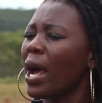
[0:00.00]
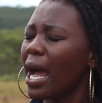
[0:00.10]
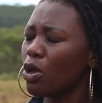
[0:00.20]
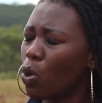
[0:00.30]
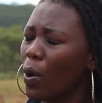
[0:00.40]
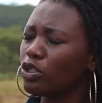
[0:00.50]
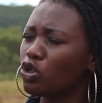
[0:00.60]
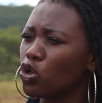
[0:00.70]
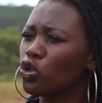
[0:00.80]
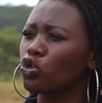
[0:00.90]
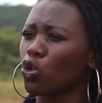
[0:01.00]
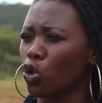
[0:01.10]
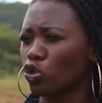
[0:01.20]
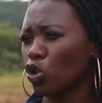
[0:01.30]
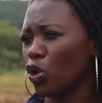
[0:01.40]
What are you going to use to
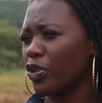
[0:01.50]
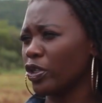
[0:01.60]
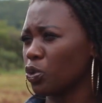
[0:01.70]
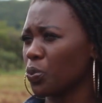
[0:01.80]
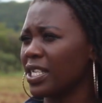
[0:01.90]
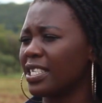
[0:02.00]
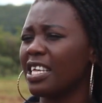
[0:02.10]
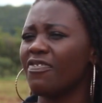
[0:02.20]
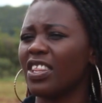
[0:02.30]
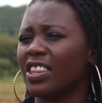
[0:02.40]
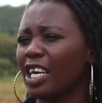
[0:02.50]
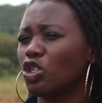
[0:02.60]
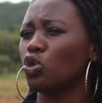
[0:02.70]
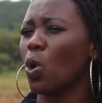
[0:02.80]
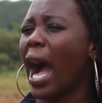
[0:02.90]
control these weeds, given
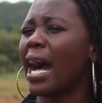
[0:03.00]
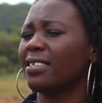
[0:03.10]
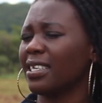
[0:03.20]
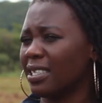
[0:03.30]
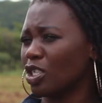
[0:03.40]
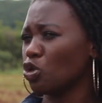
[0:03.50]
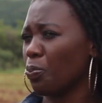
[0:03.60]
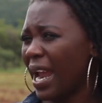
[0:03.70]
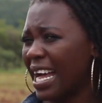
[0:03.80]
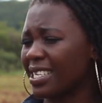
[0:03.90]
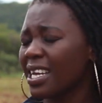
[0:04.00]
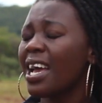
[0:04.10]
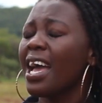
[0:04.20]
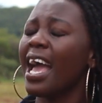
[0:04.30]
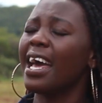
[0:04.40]
that you are starting to plant?
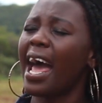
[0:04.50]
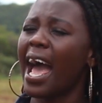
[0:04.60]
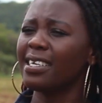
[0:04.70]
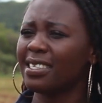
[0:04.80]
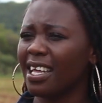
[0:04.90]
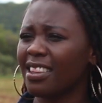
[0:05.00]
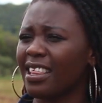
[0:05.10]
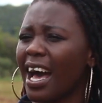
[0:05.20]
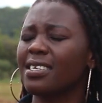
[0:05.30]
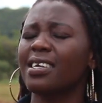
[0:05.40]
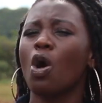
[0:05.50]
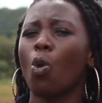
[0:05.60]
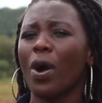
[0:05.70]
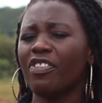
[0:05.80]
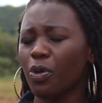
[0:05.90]
And I understand that
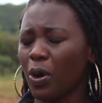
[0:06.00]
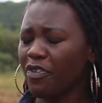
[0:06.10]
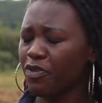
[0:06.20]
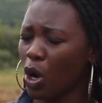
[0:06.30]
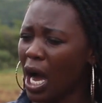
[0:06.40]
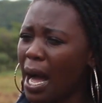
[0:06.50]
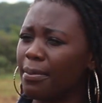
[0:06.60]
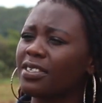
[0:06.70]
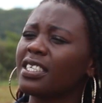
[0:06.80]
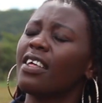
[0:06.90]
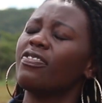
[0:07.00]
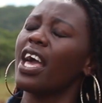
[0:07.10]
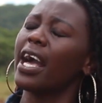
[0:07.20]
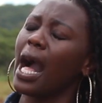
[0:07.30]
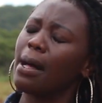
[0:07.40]
when the rainfall comes,
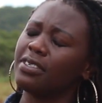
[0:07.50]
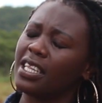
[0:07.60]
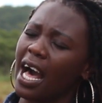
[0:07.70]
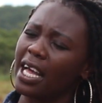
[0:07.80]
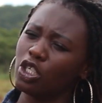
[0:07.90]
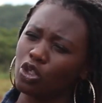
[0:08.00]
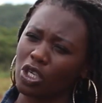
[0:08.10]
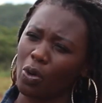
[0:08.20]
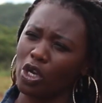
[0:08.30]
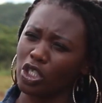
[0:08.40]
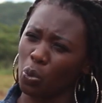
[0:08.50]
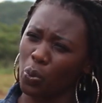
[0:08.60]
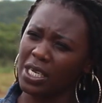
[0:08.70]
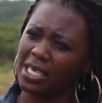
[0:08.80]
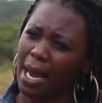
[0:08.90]
there comes the issue surrounding
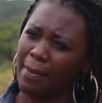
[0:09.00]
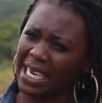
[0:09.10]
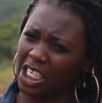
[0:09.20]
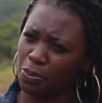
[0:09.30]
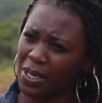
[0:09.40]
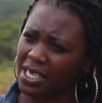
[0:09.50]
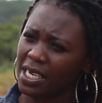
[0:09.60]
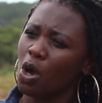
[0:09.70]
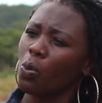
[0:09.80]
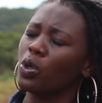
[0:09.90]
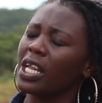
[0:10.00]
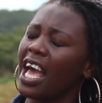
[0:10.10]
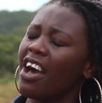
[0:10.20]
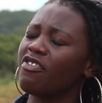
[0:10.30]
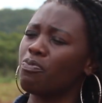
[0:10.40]
weed management. We'll
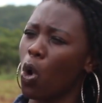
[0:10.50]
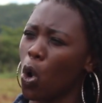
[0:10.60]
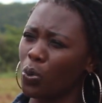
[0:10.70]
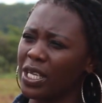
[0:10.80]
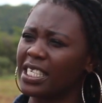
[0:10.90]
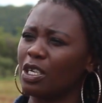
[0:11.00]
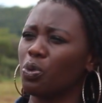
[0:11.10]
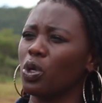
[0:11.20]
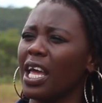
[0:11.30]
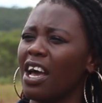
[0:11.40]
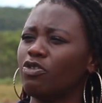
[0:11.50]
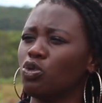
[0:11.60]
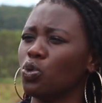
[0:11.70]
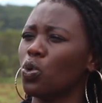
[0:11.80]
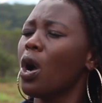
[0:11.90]
have more weeds and we'll have
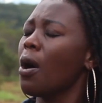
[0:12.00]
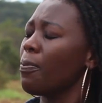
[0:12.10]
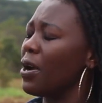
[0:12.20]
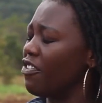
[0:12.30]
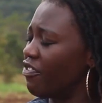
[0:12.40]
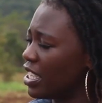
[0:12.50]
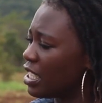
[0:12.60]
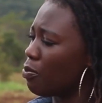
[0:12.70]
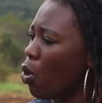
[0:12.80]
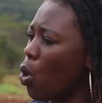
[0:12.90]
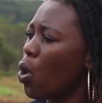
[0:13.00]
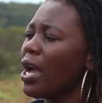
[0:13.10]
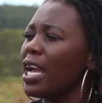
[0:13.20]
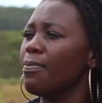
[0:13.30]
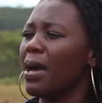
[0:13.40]
to invest more
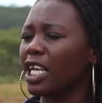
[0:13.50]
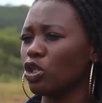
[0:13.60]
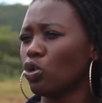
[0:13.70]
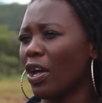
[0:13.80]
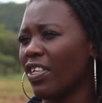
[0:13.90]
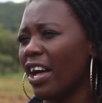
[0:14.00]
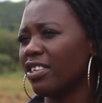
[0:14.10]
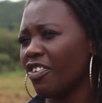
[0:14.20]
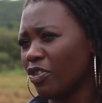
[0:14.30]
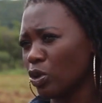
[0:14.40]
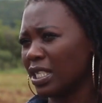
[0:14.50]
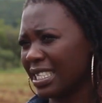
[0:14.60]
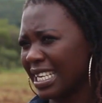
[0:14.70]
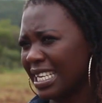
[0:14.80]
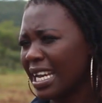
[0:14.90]
in making sure that the field
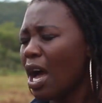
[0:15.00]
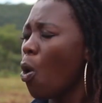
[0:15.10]
is clean.